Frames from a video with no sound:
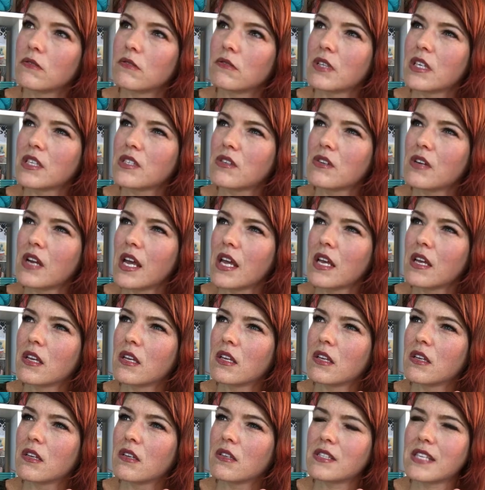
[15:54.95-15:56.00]
yesterday?
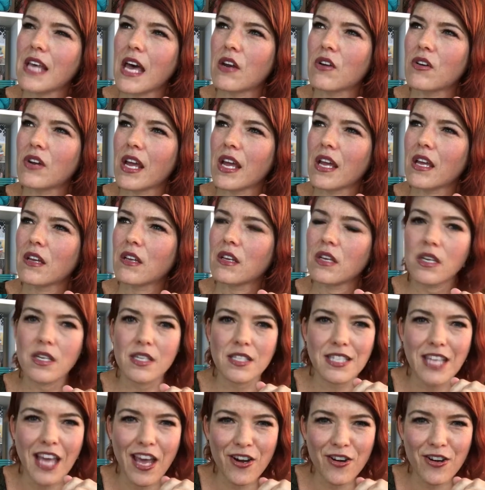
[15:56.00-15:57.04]
Saturday.
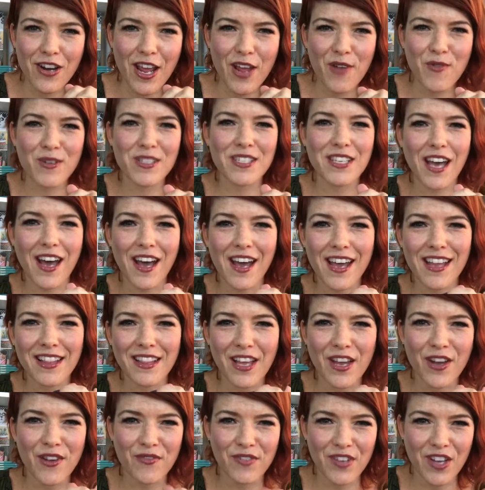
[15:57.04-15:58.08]
Saturday was I
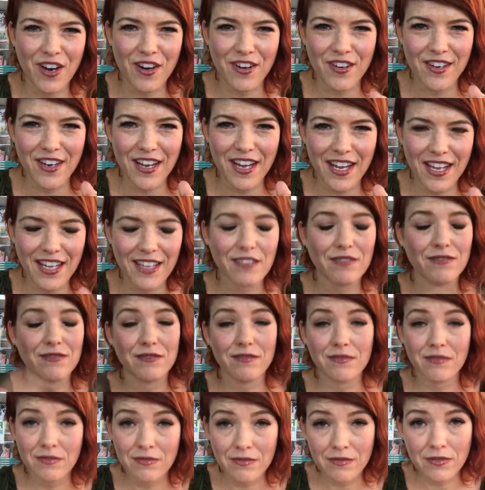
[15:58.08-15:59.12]
Love Yarn Day,
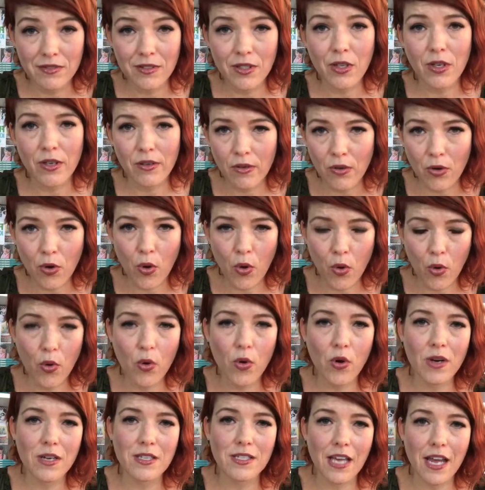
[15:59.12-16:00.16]

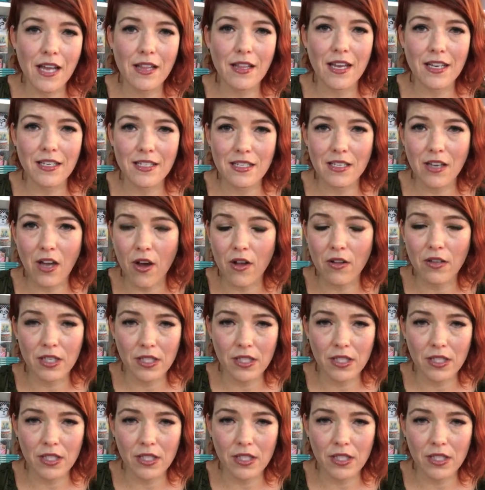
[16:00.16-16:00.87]
or as I like to call